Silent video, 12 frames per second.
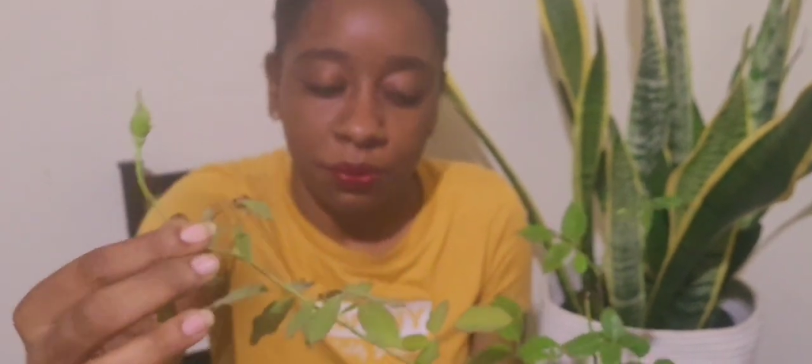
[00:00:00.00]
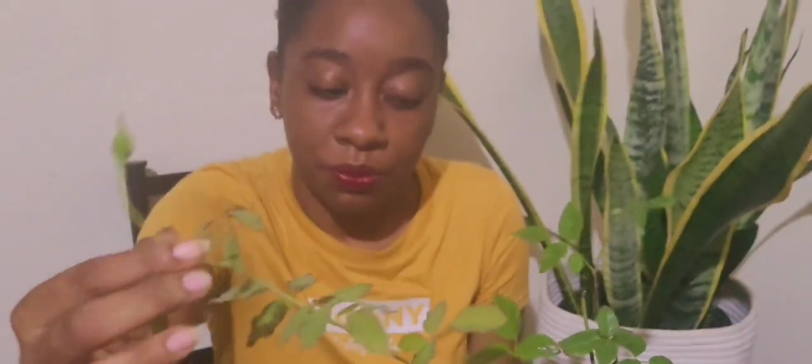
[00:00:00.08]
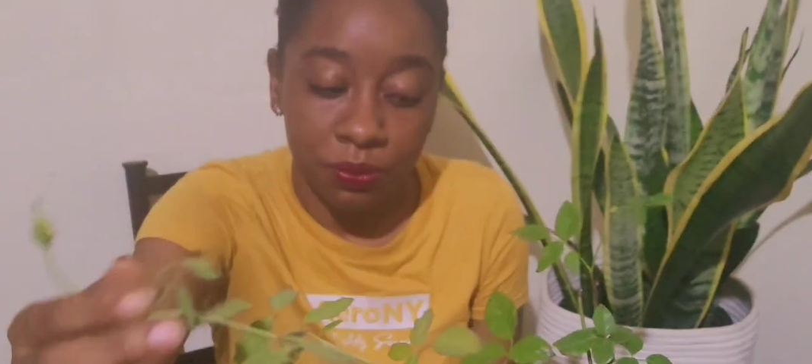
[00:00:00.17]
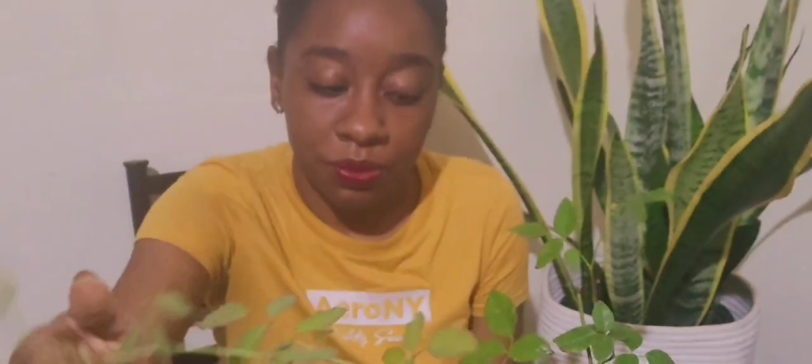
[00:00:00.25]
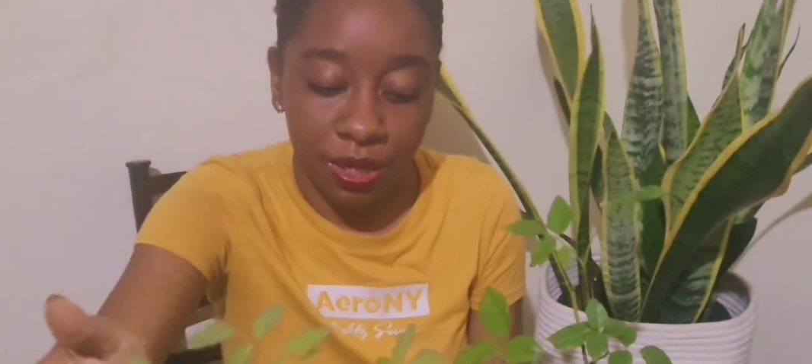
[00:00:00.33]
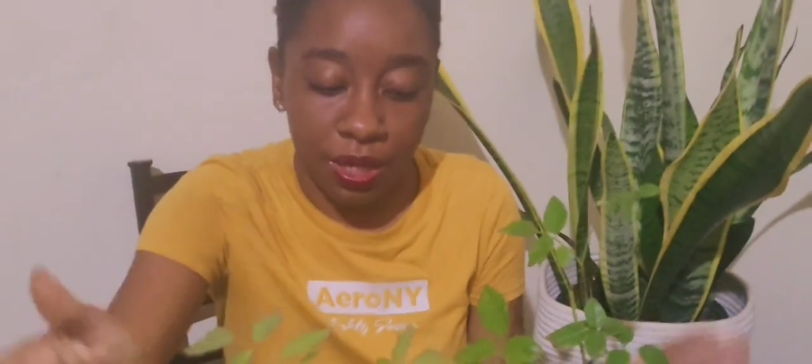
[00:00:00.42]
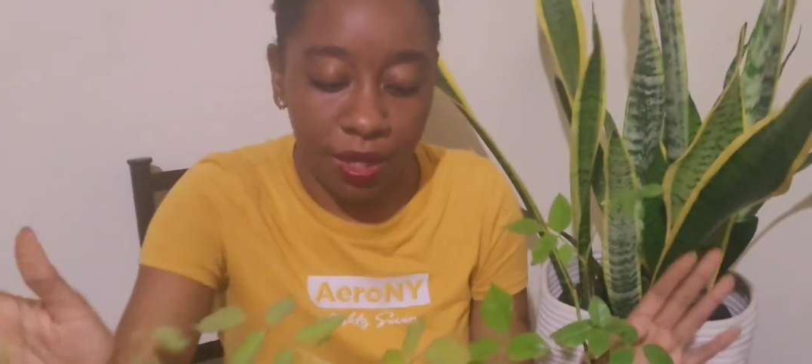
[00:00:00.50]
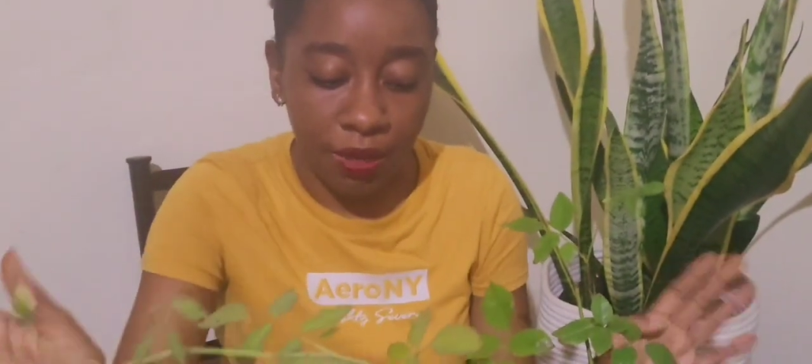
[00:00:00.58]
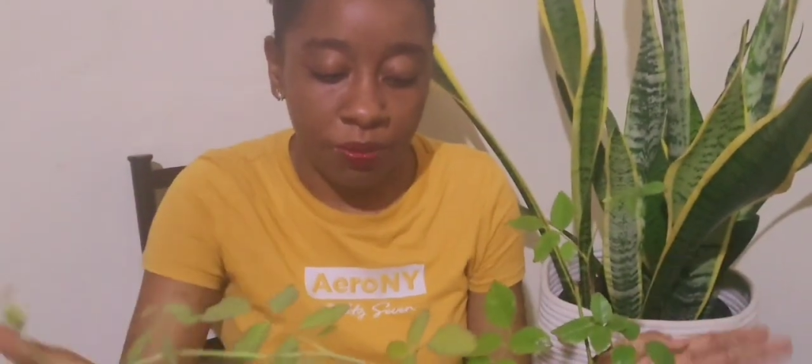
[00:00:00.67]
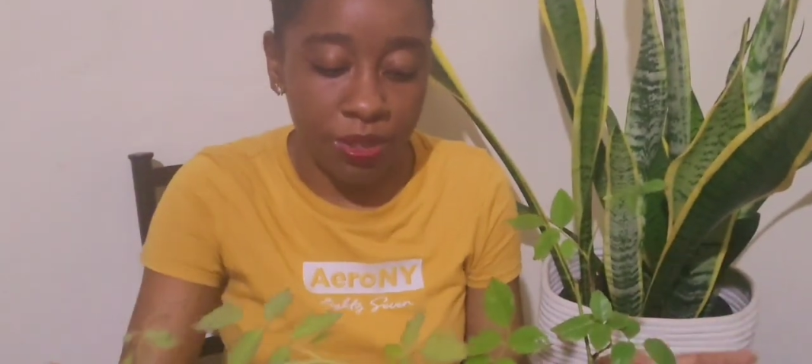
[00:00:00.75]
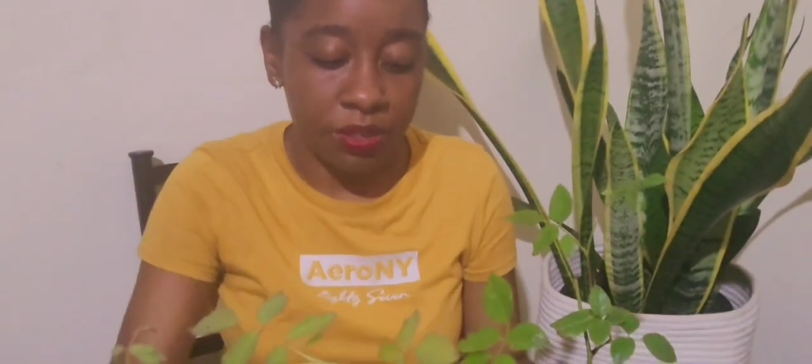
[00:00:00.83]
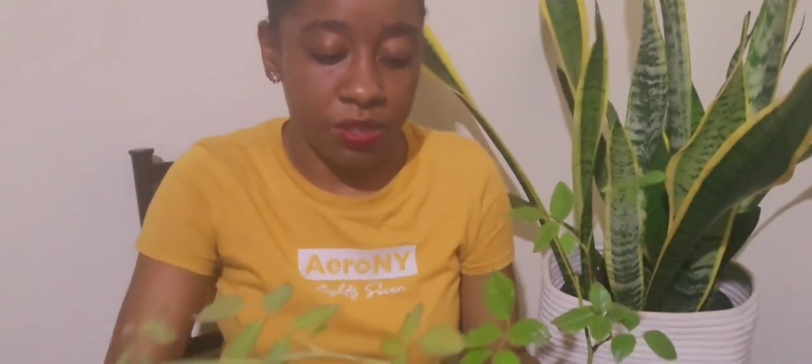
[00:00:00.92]
so I can't
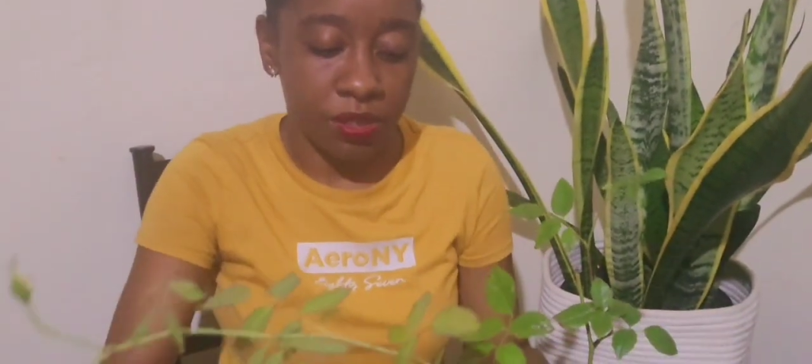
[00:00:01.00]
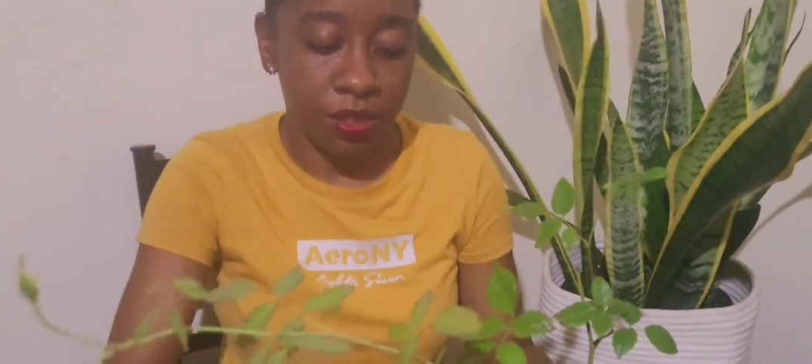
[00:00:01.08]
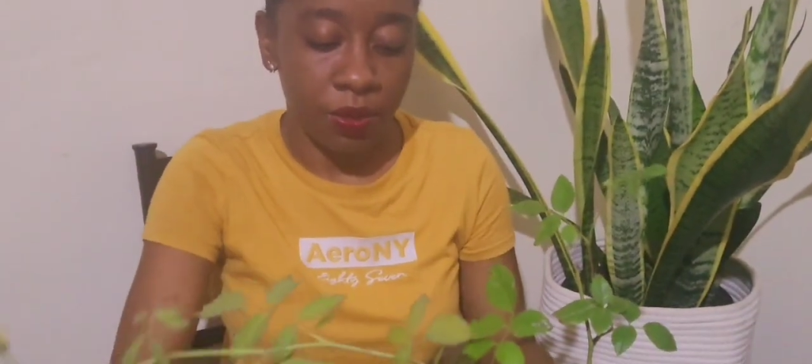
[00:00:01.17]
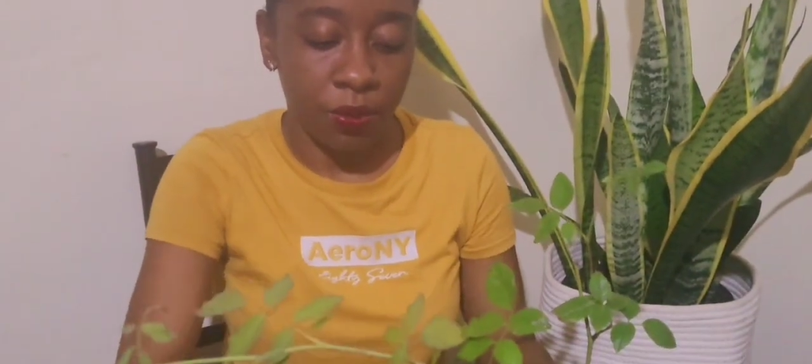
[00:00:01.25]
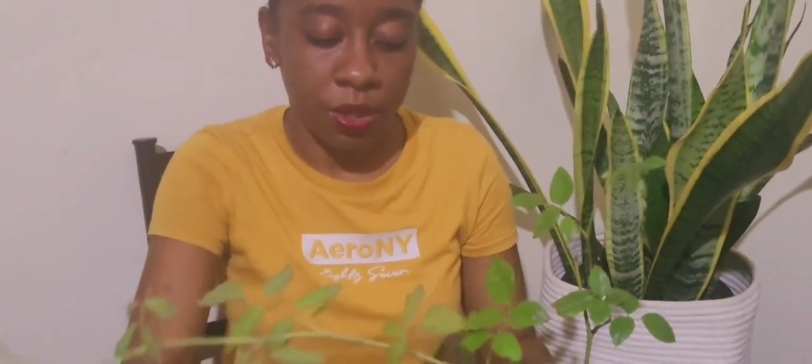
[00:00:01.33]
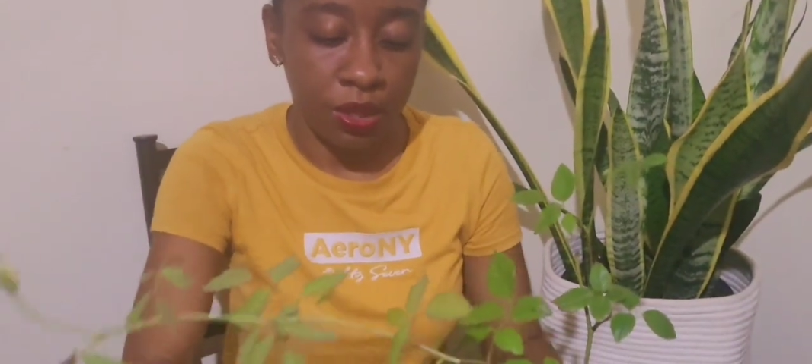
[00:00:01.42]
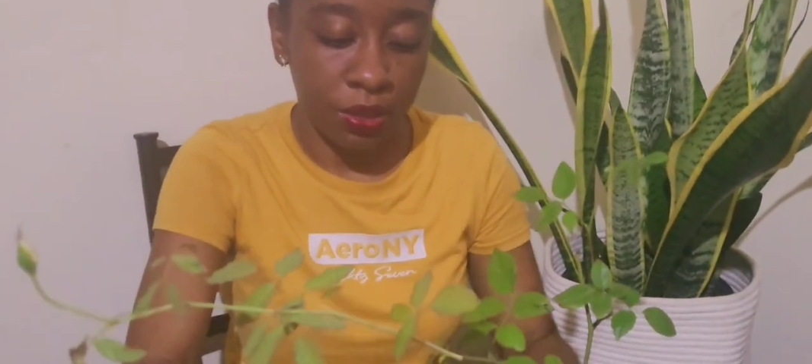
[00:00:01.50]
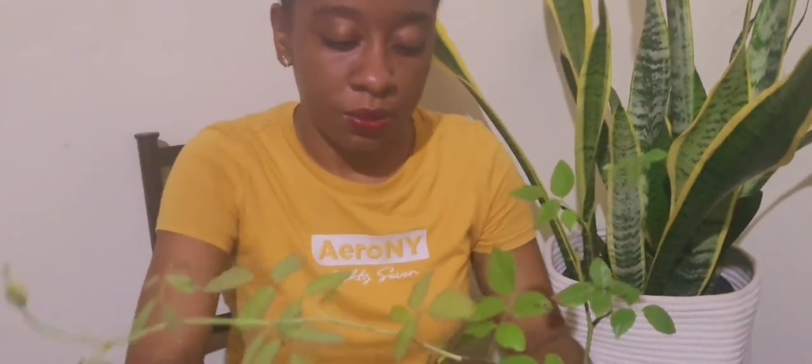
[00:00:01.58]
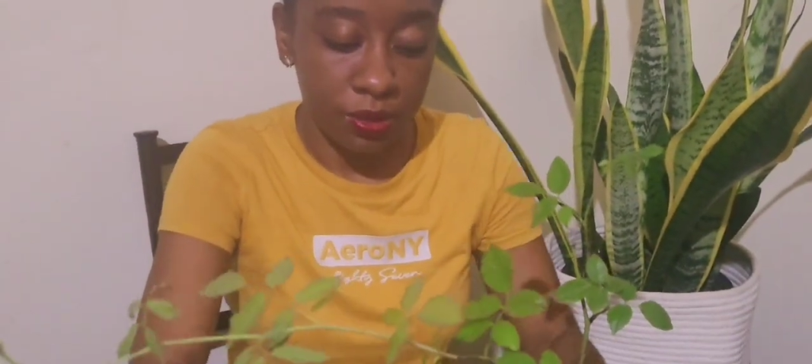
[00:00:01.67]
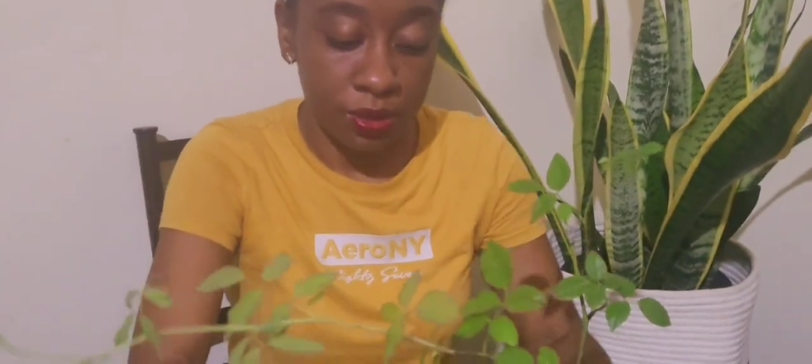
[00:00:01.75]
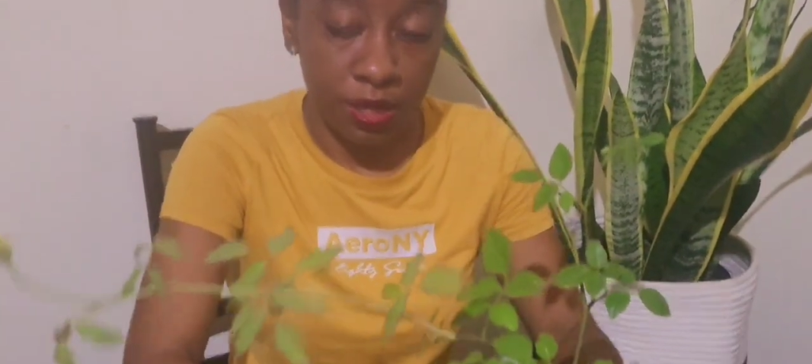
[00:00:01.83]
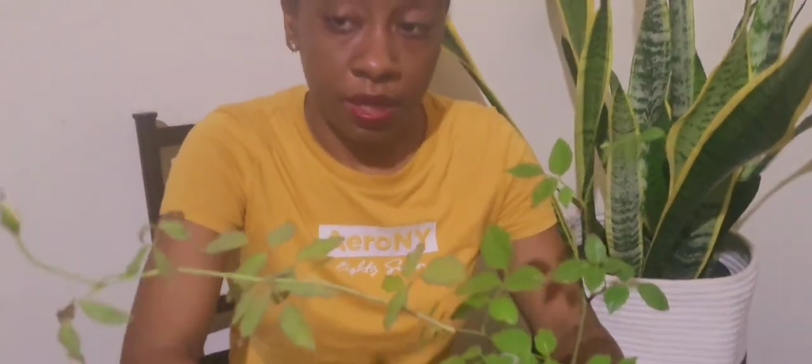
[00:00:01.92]
wait to see what it looks like.